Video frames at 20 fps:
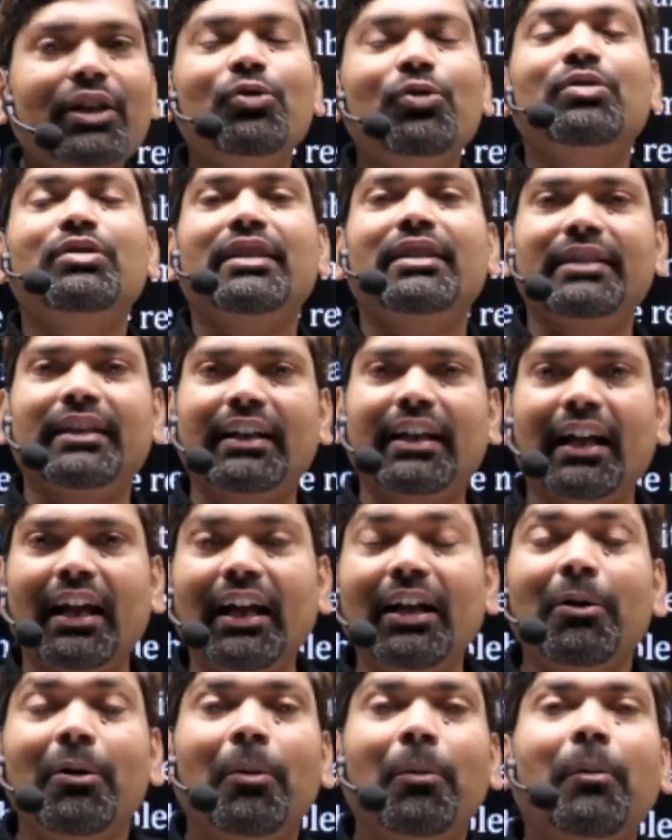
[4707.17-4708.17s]
used as a
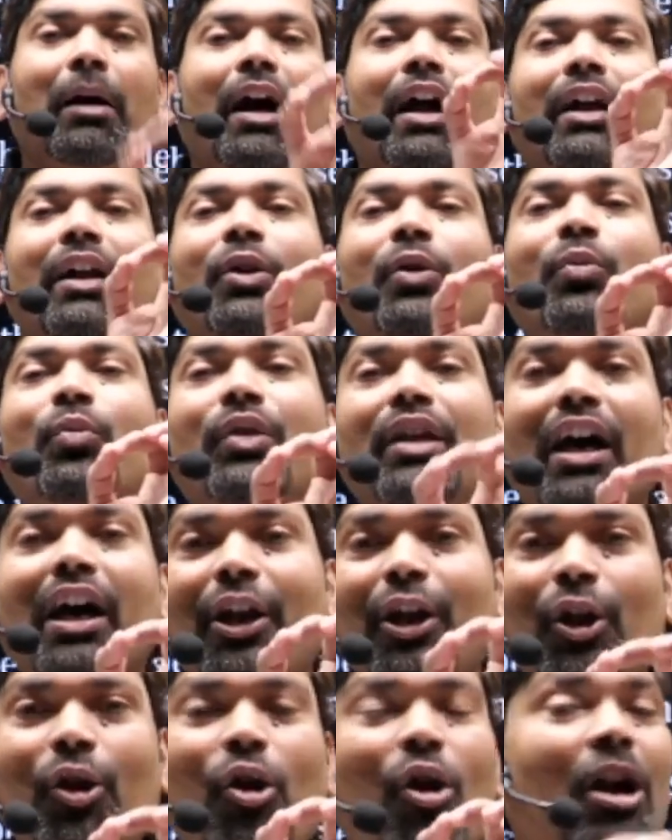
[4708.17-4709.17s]
drug and we are
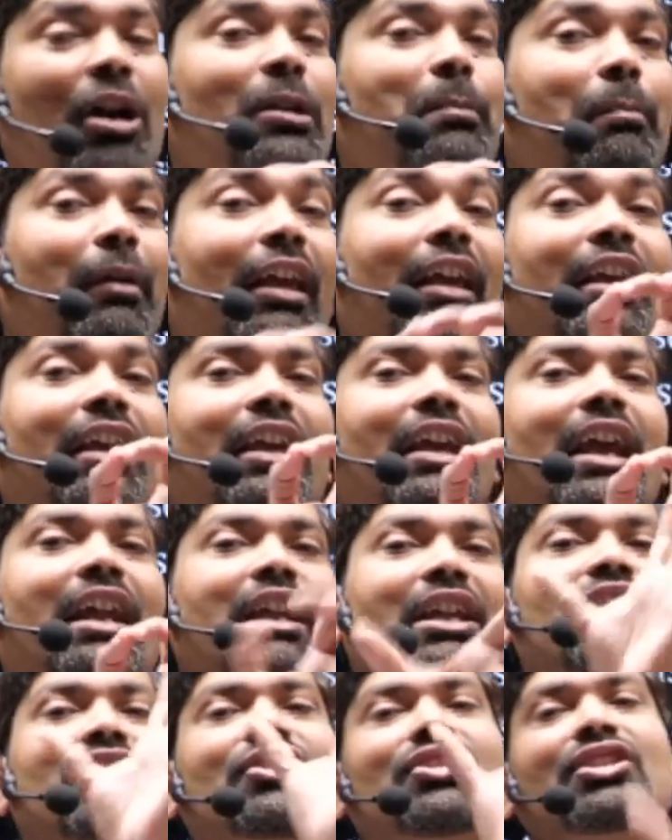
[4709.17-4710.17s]
not paying
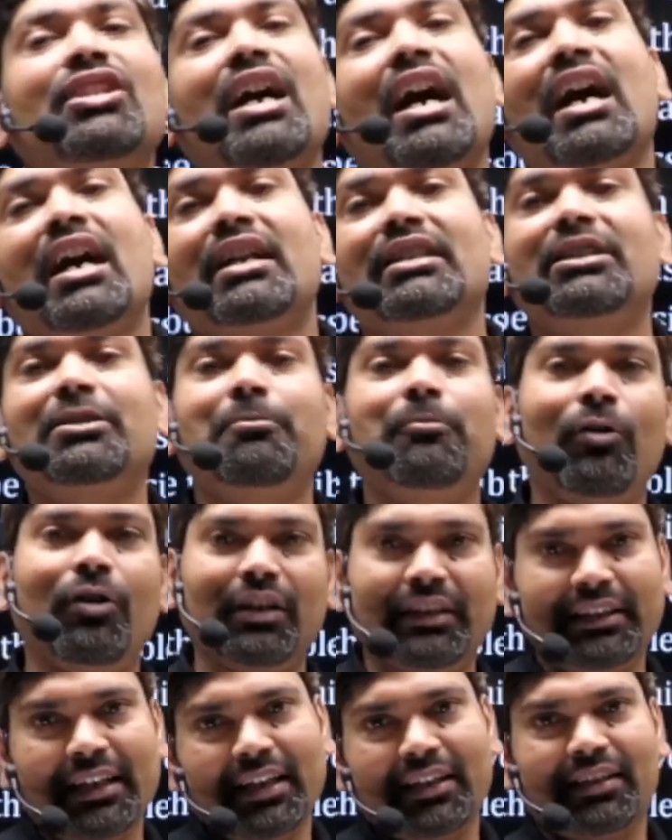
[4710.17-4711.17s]
any charge for
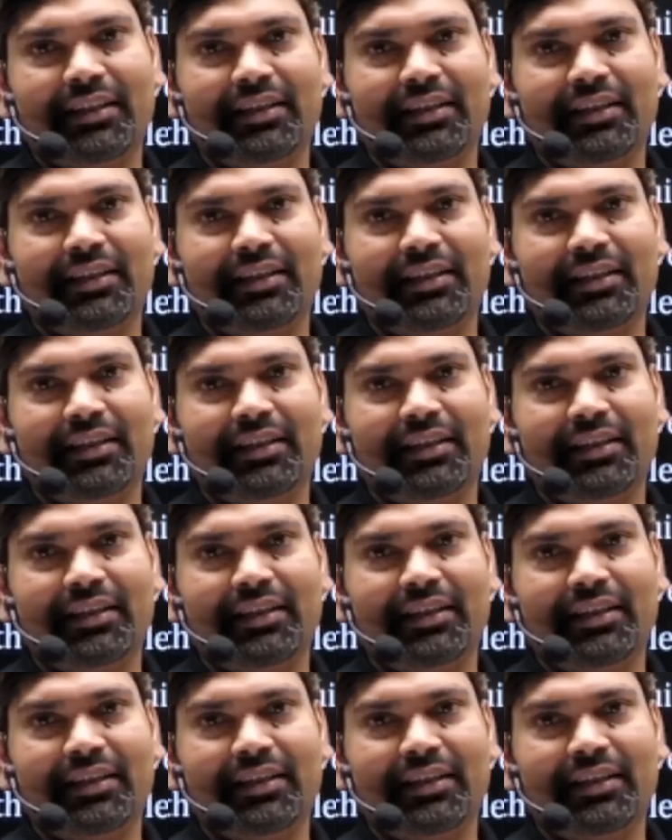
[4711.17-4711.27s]
that.